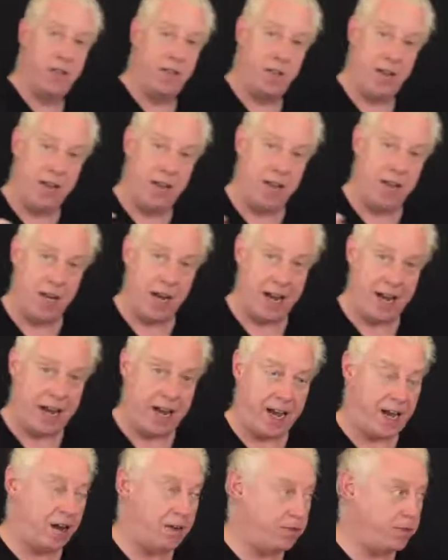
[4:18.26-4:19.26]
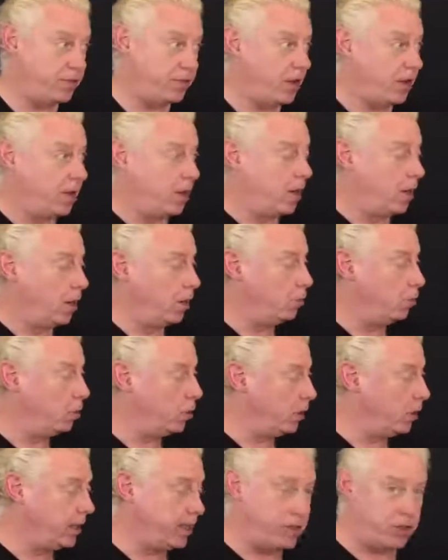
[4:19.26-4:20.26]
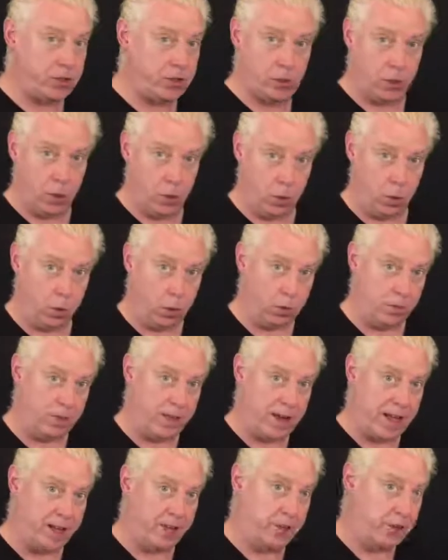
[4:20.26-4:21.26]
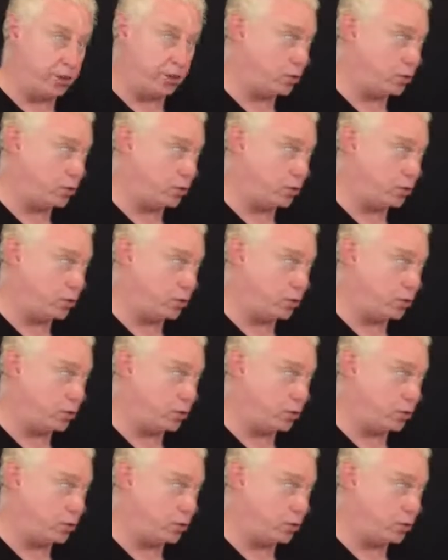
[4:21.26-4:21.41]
they have released all values